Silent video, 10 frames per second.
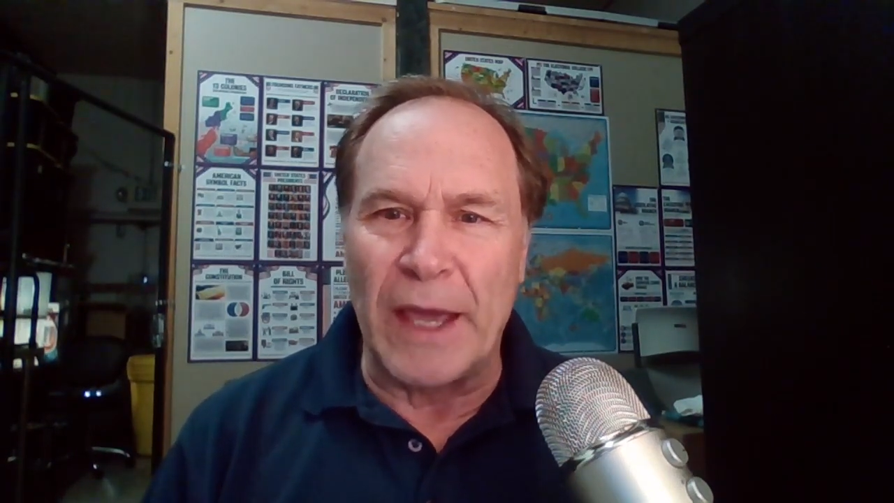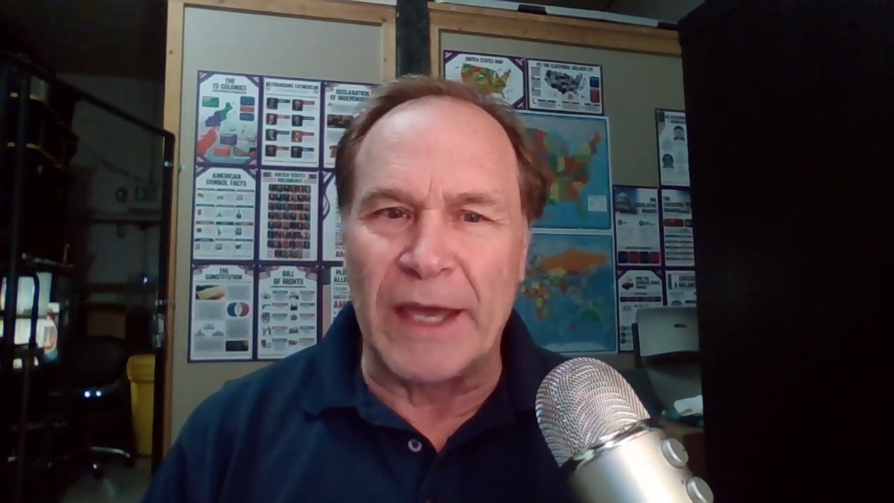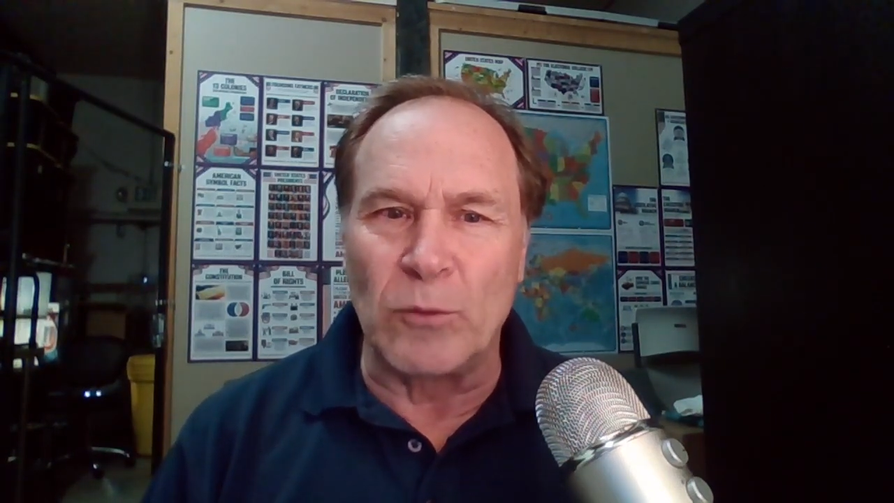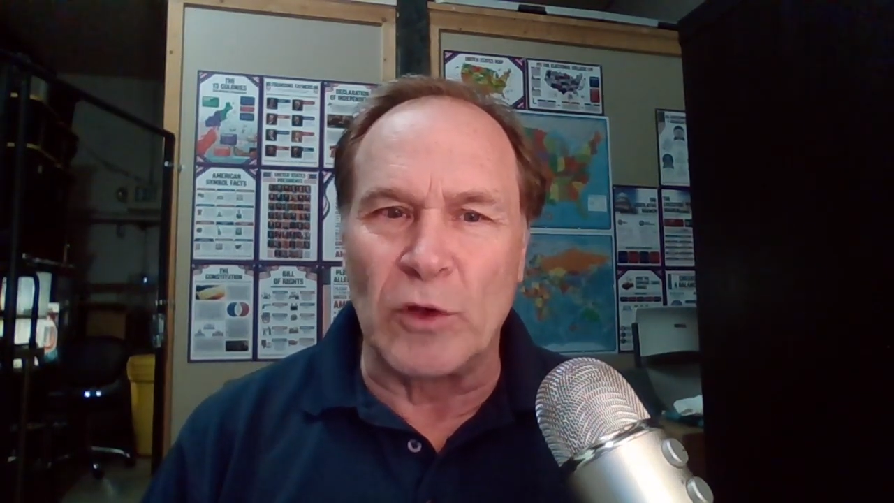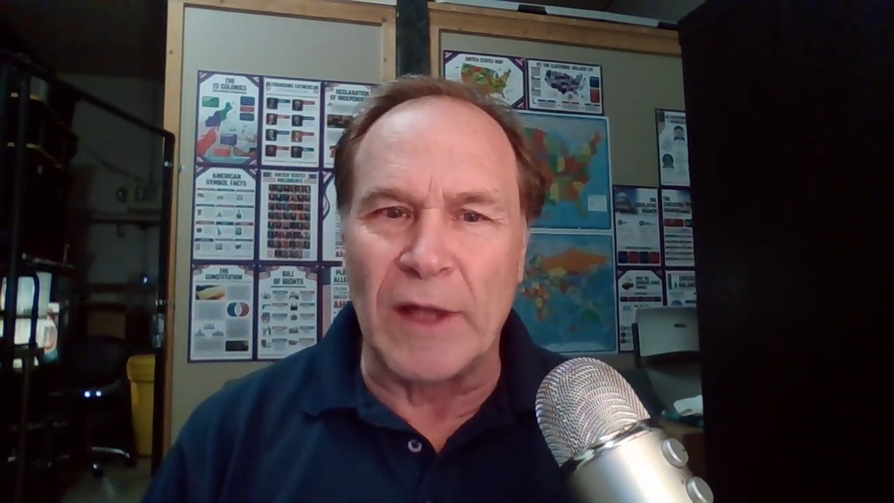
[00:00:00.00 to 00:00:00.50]

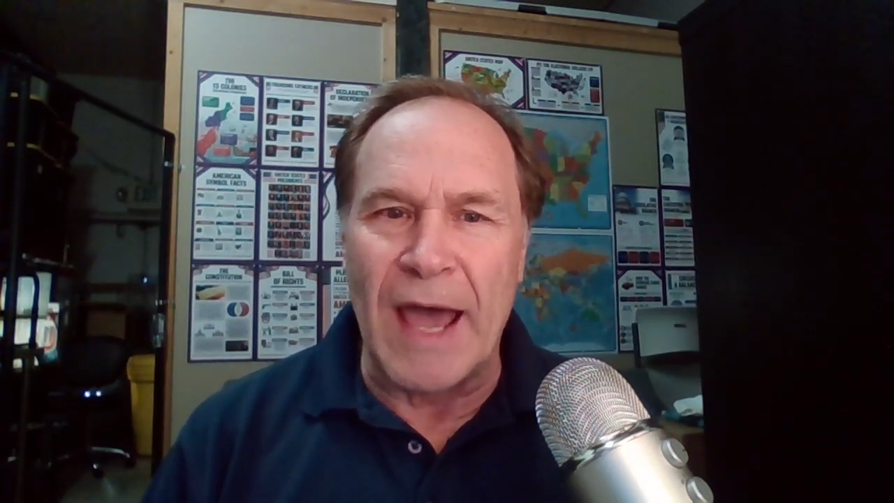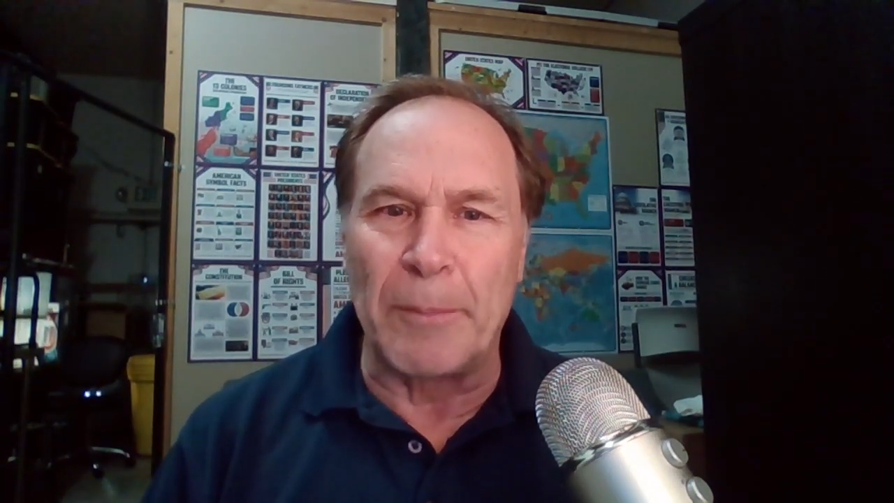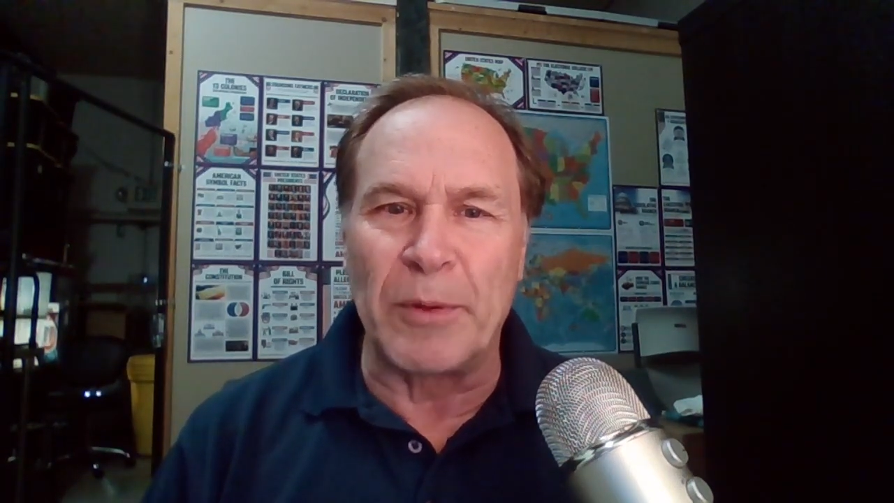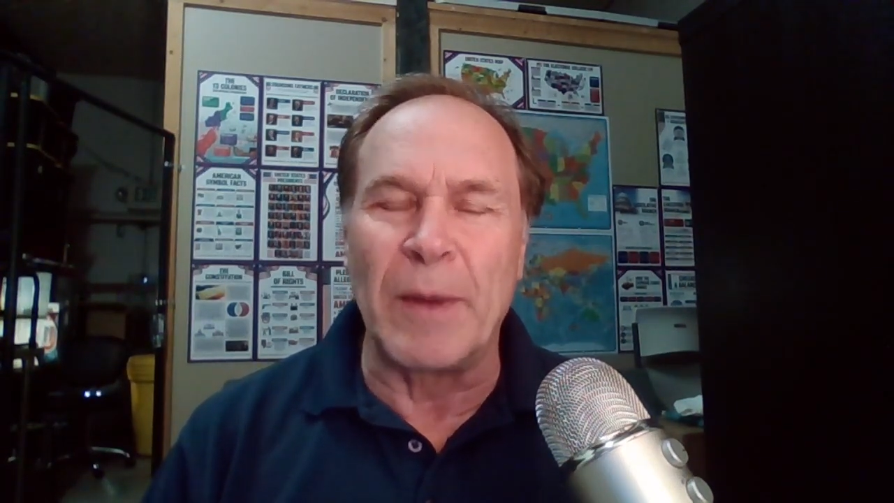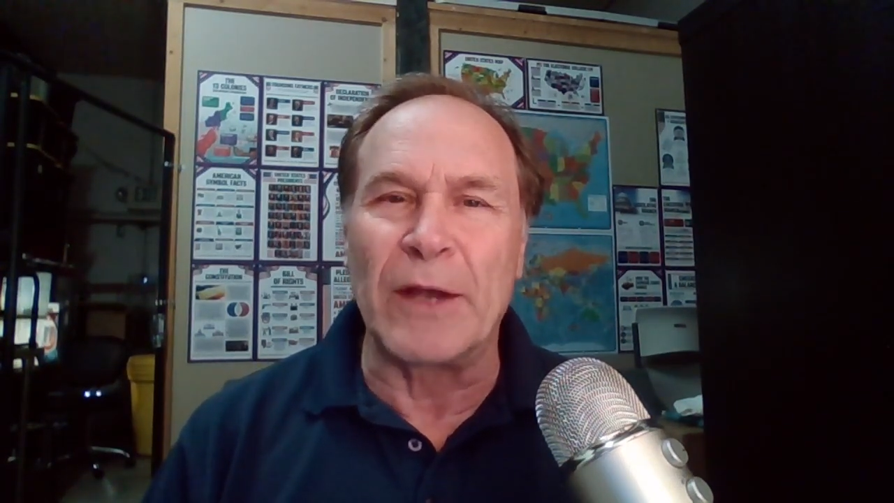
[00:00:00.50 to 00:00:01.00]
and will
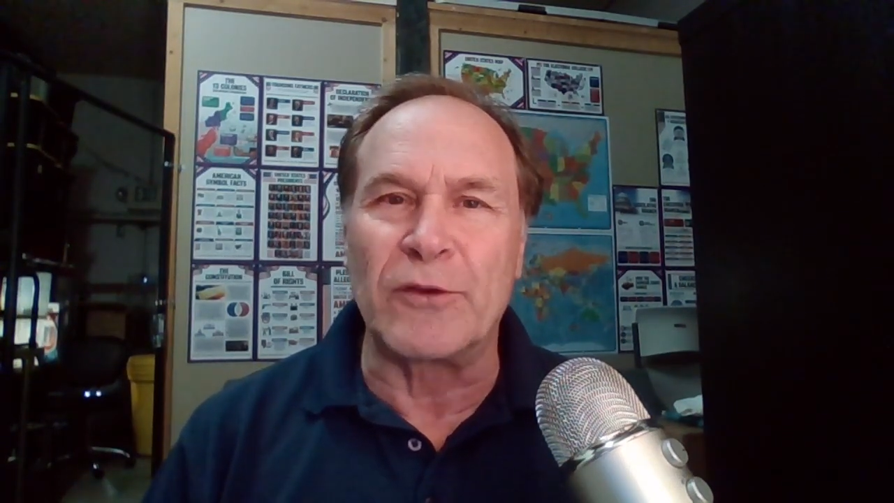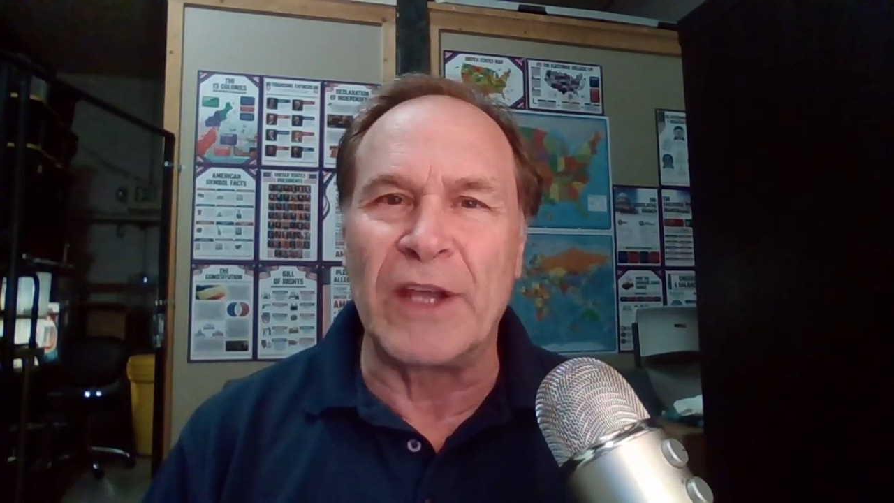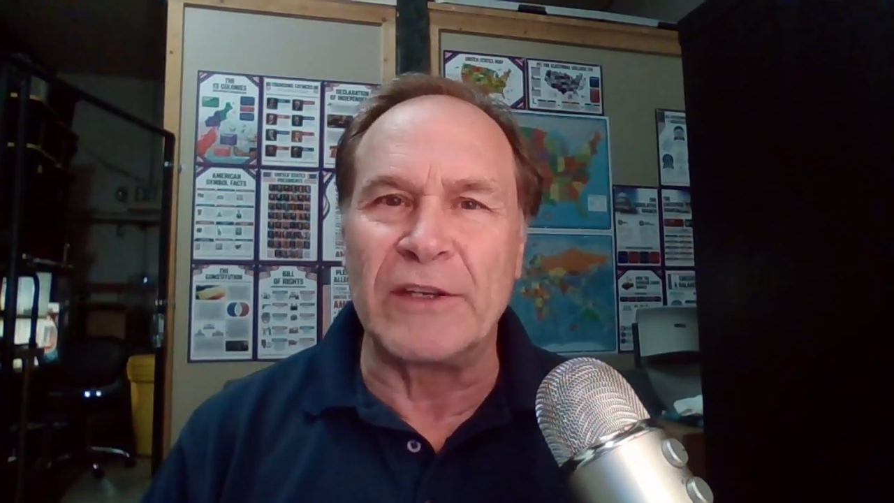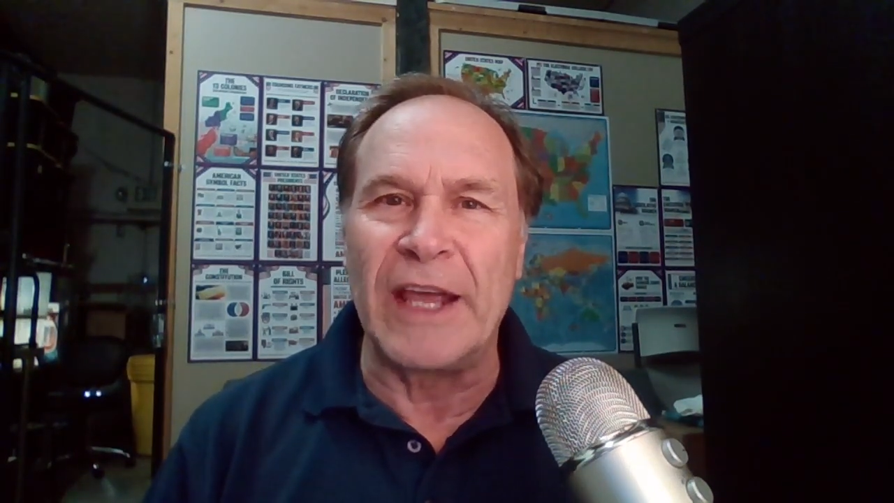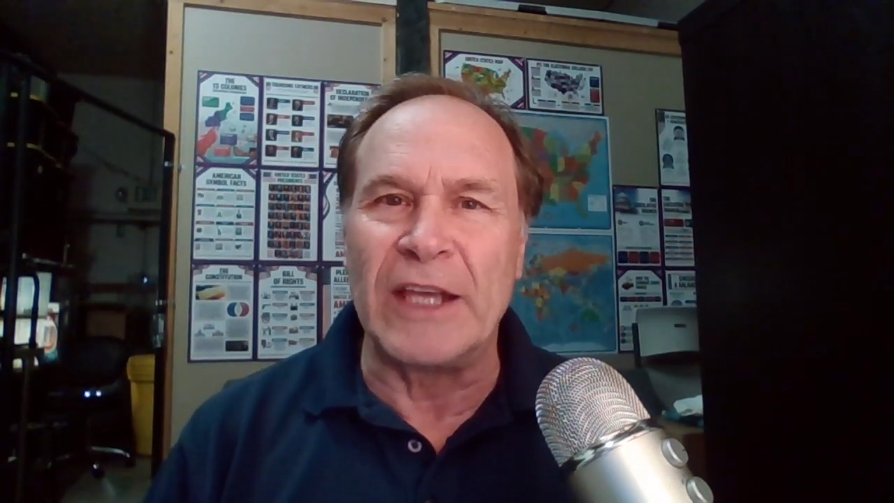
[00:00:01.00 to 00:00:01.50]
happen about
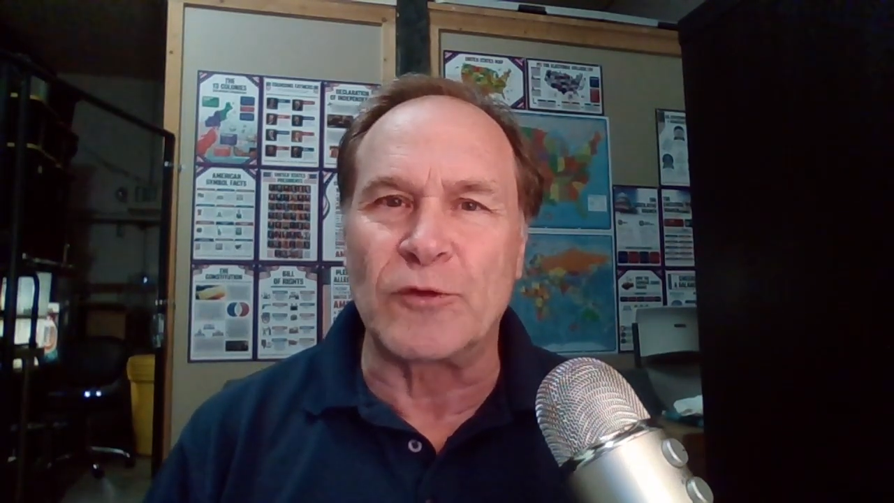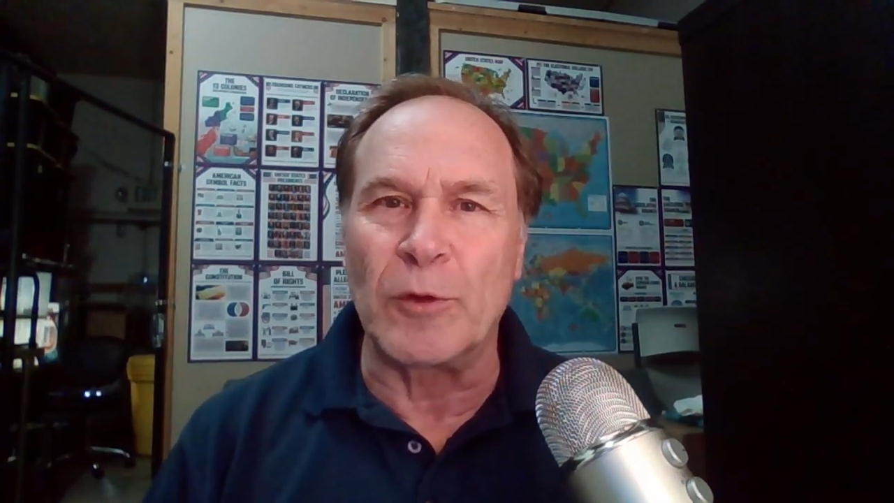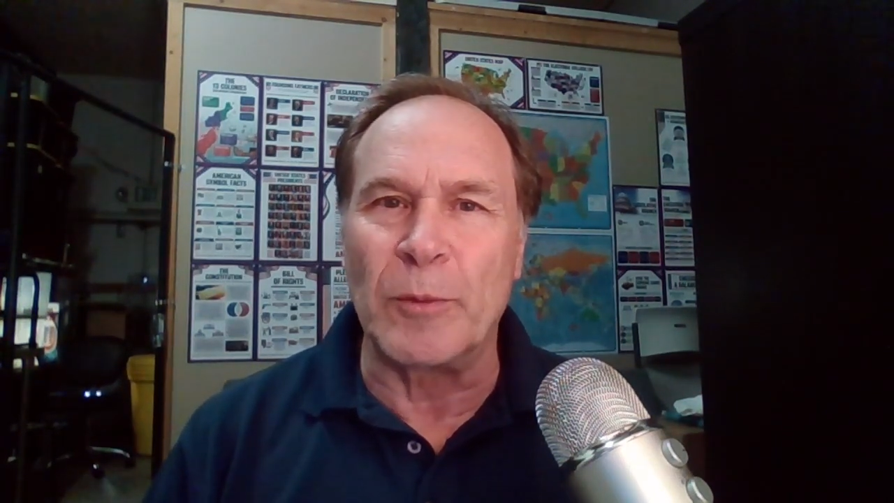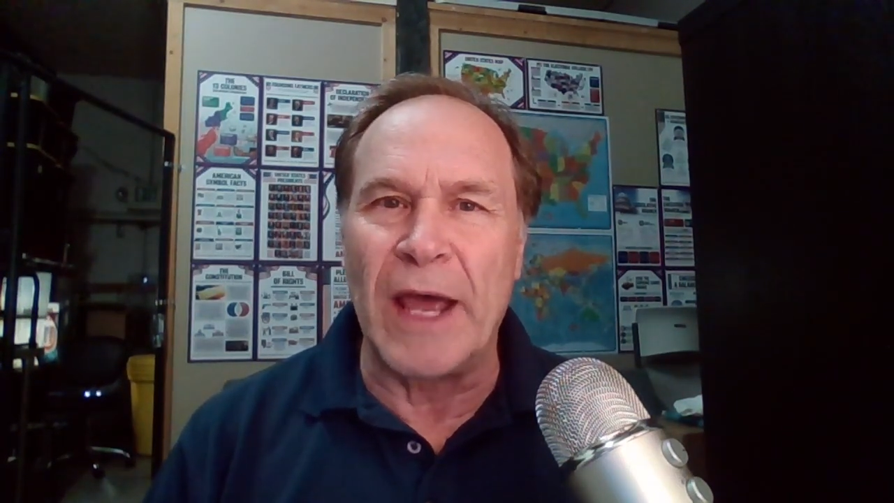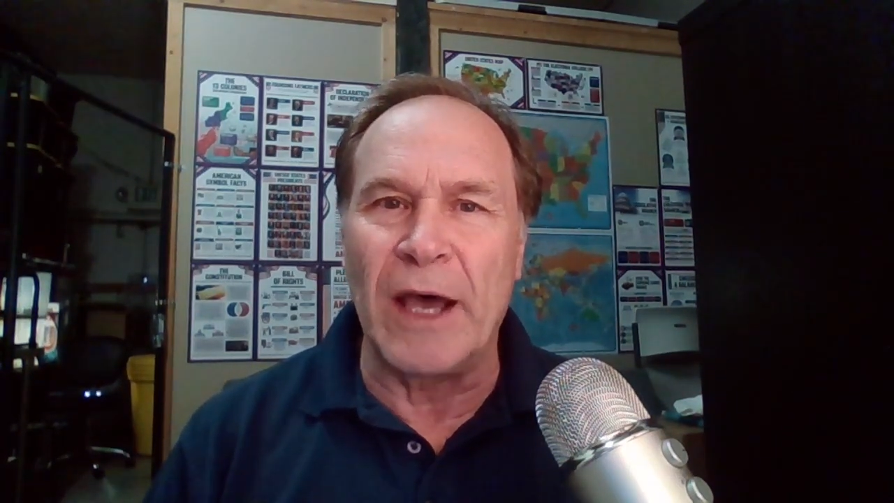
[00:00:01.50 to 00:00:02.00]
10 days
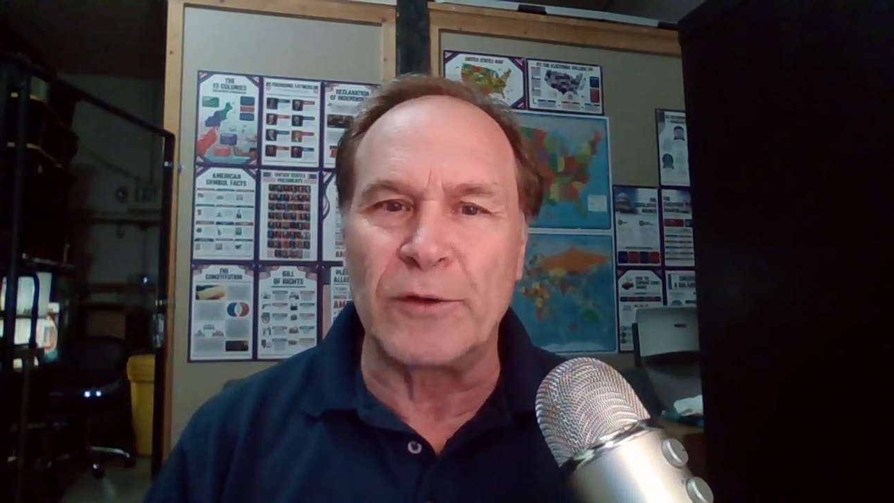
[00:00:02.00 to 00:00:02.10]
from now.